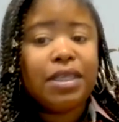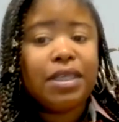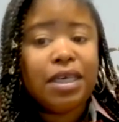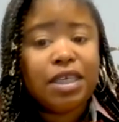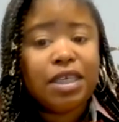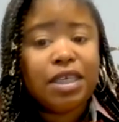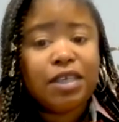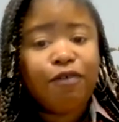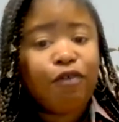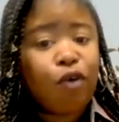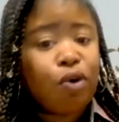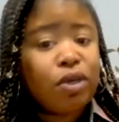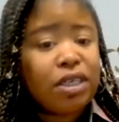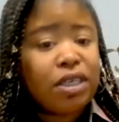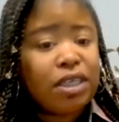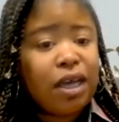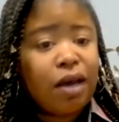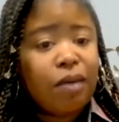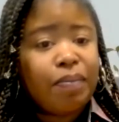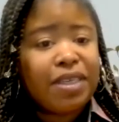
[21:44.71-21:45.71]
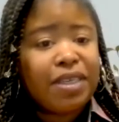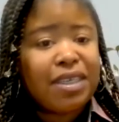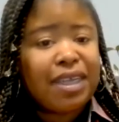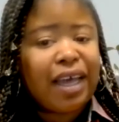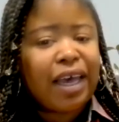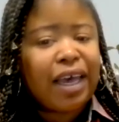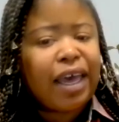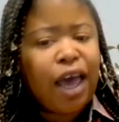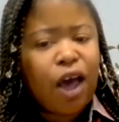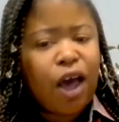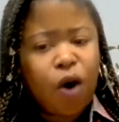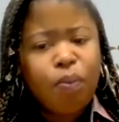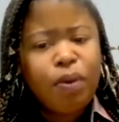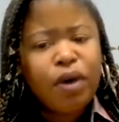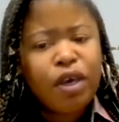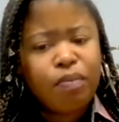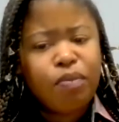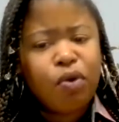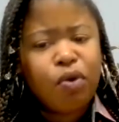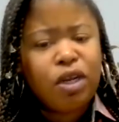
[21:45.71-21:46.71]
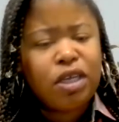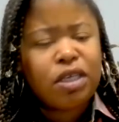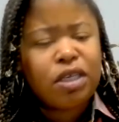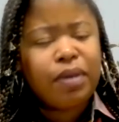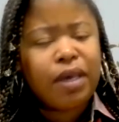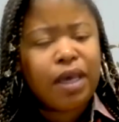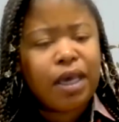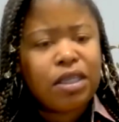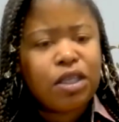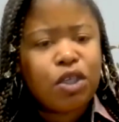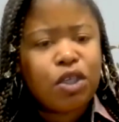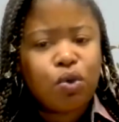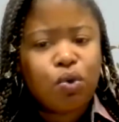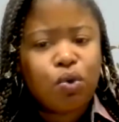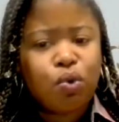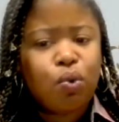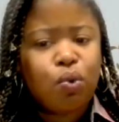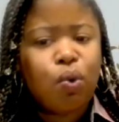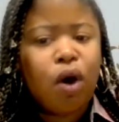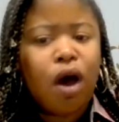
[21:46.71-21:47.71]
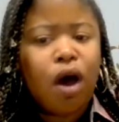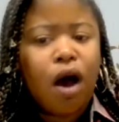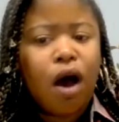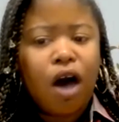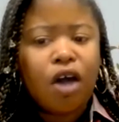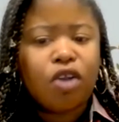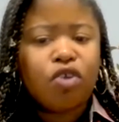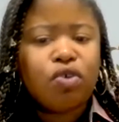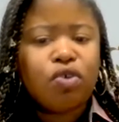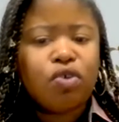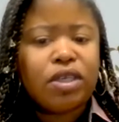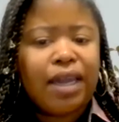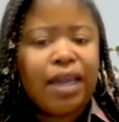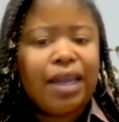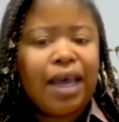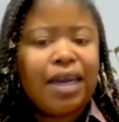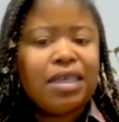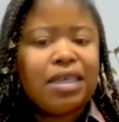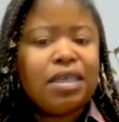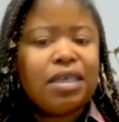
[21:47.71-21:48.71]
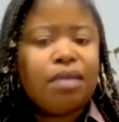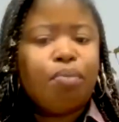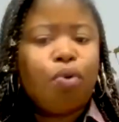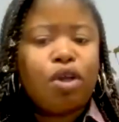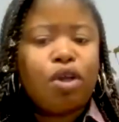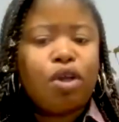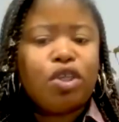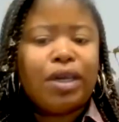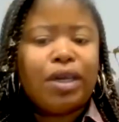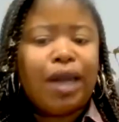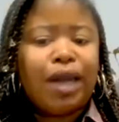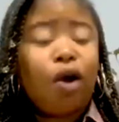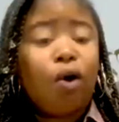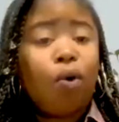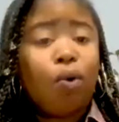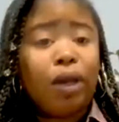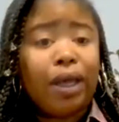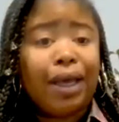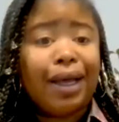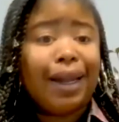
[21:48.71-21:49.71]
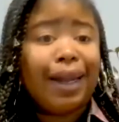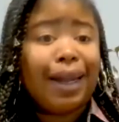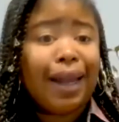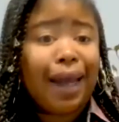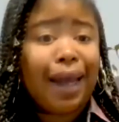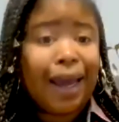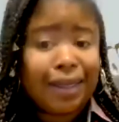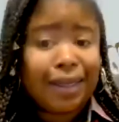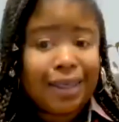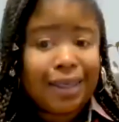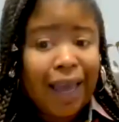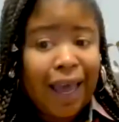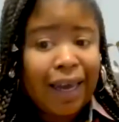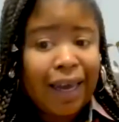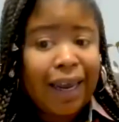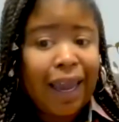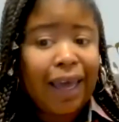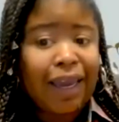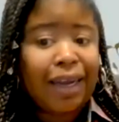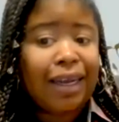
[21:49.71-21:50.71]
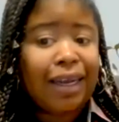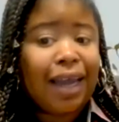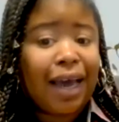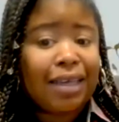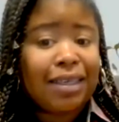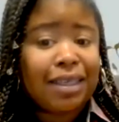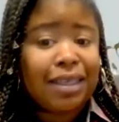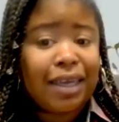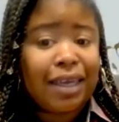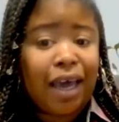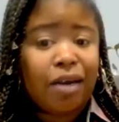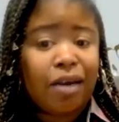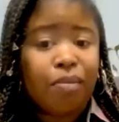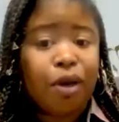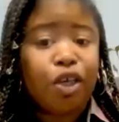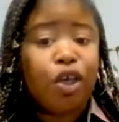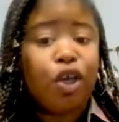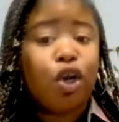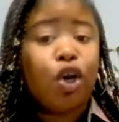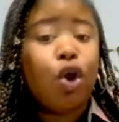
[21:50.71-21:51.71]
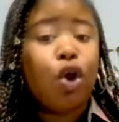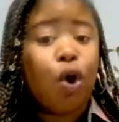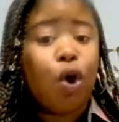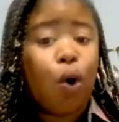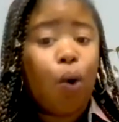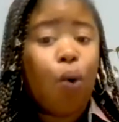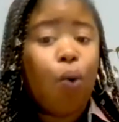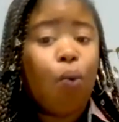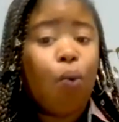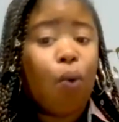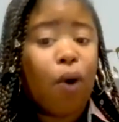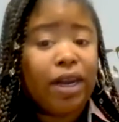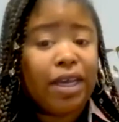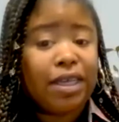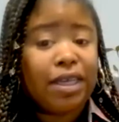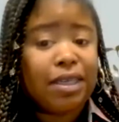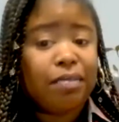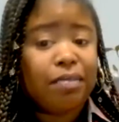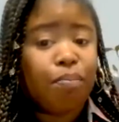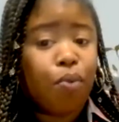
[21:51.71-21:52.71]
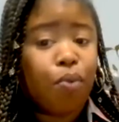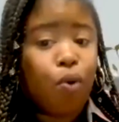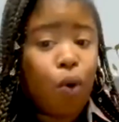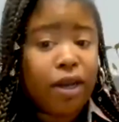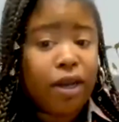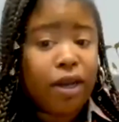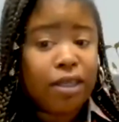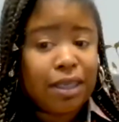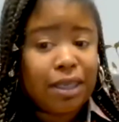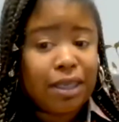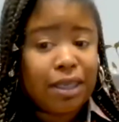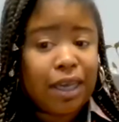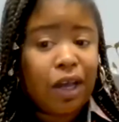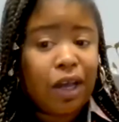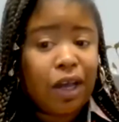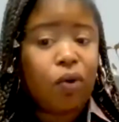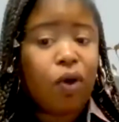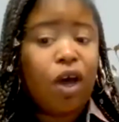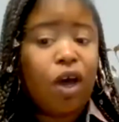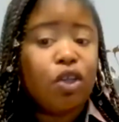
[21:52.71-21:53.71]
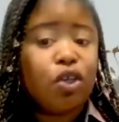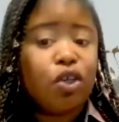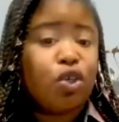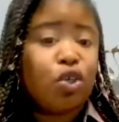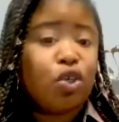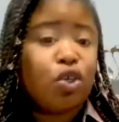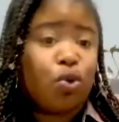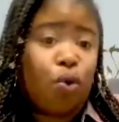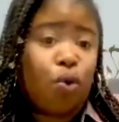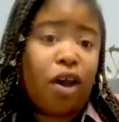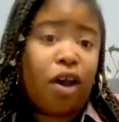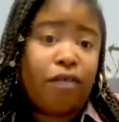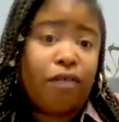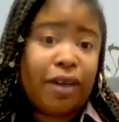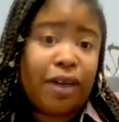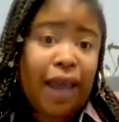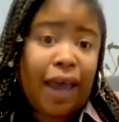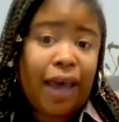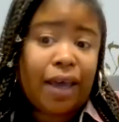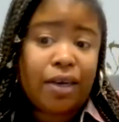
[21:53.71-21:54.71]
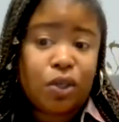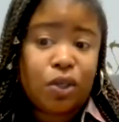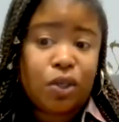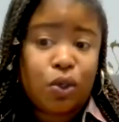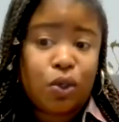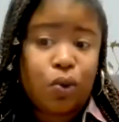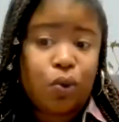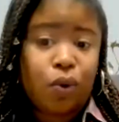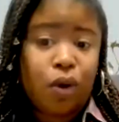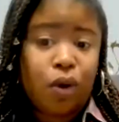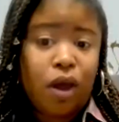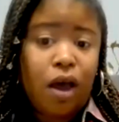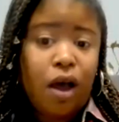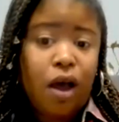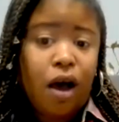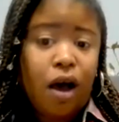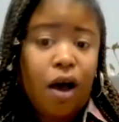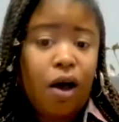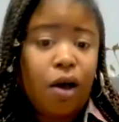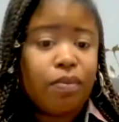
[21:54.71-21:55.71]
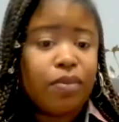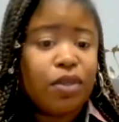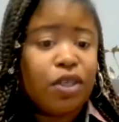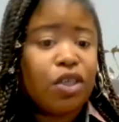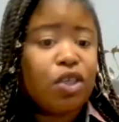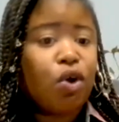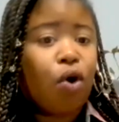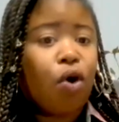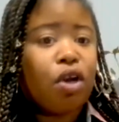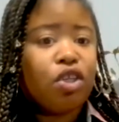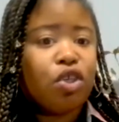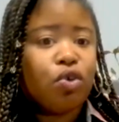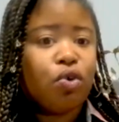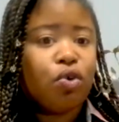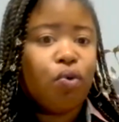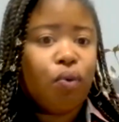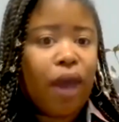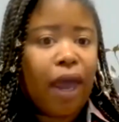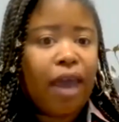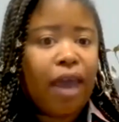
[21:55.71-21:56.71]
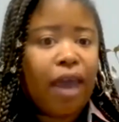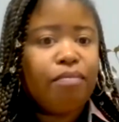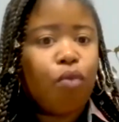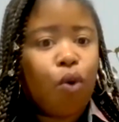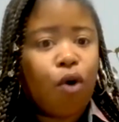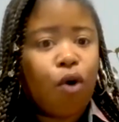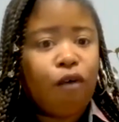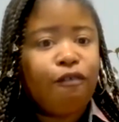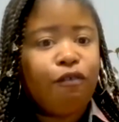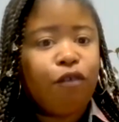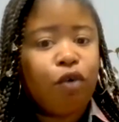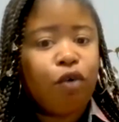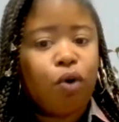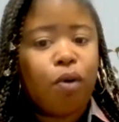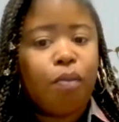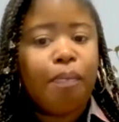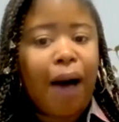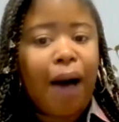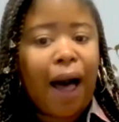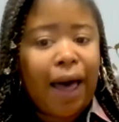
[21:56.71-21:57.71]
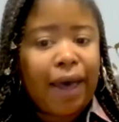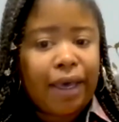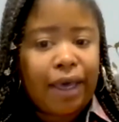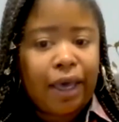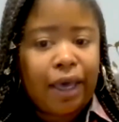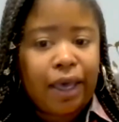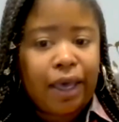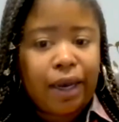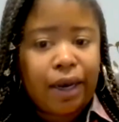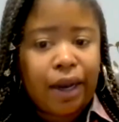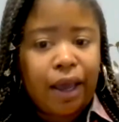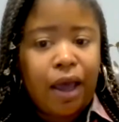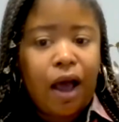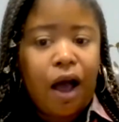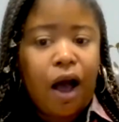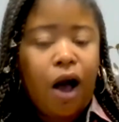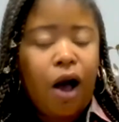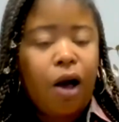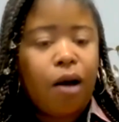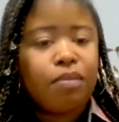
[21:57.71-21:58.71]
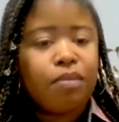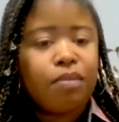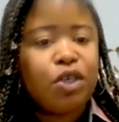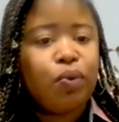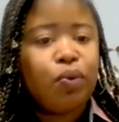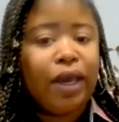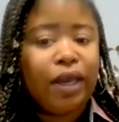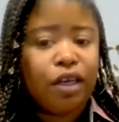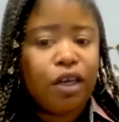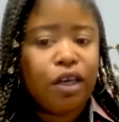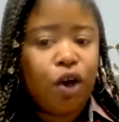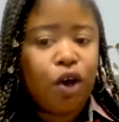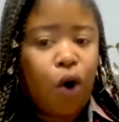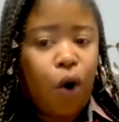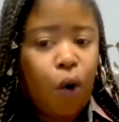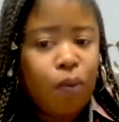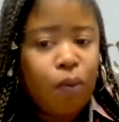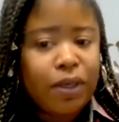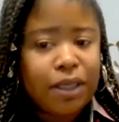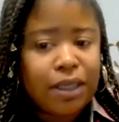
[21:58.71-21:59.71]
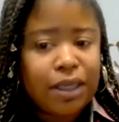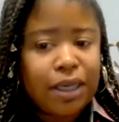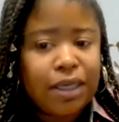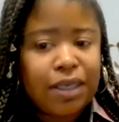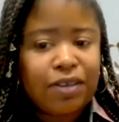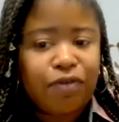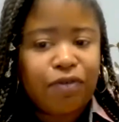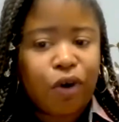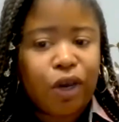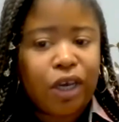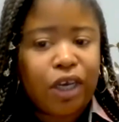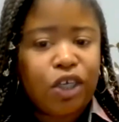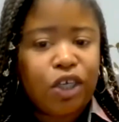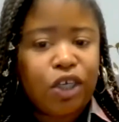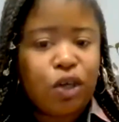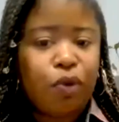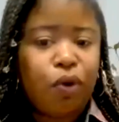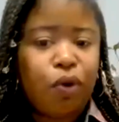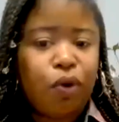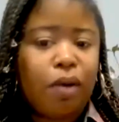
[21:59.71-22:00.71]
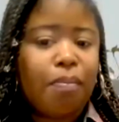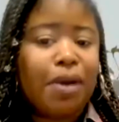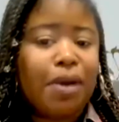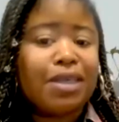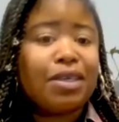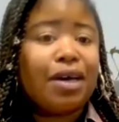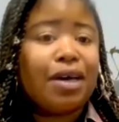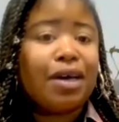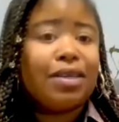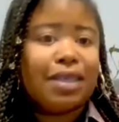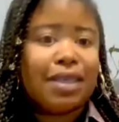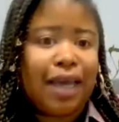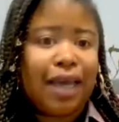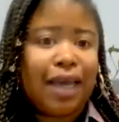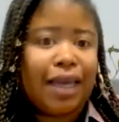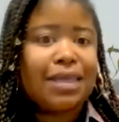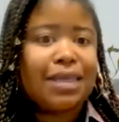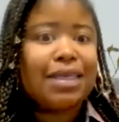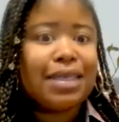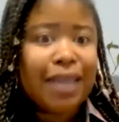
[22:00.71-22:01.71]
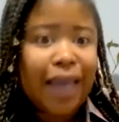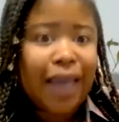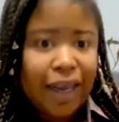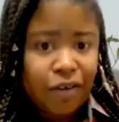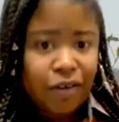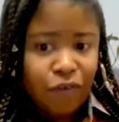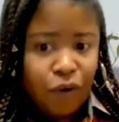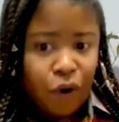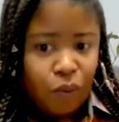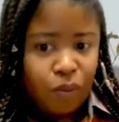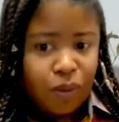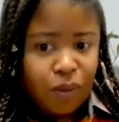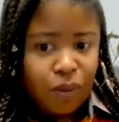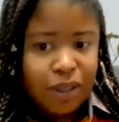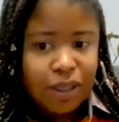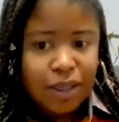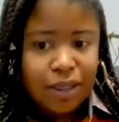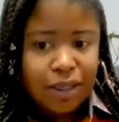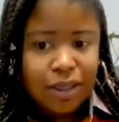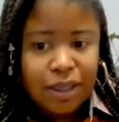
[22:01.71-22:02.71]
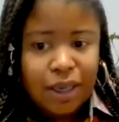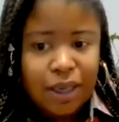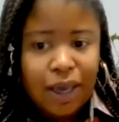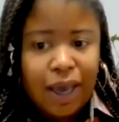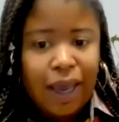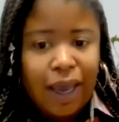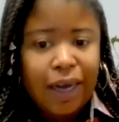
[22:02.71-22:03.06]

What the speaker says: This first step is like helping communities begin to understand that it's important to not only collect the data, analyze the data, but know what is important to tell the story of the data too. Start to create more full buy-in to ending homelessness for each community must understand the state of homelessness